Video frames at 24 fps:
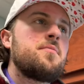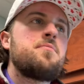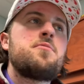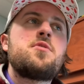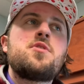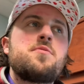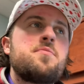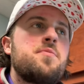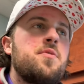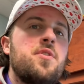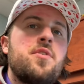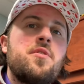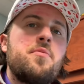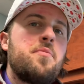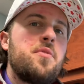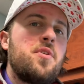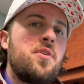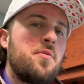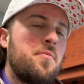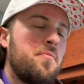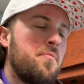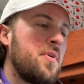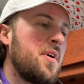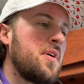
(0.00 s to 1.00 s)
Just pulling the
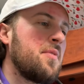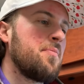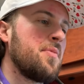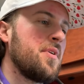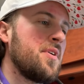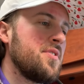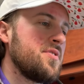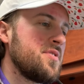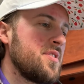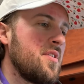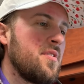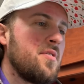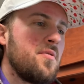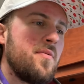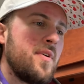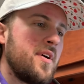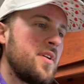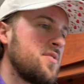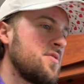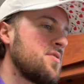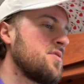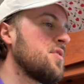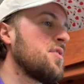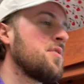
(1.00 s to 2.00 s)
bill, big bills out of the
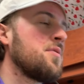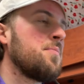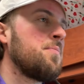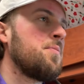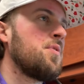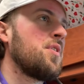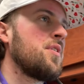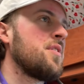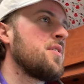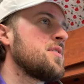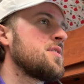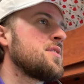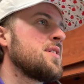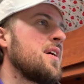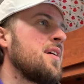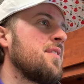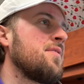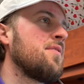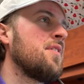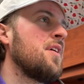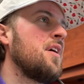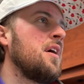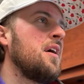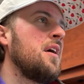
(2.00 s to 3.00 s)
register, put it in the
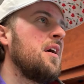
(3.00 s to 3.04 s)
safe.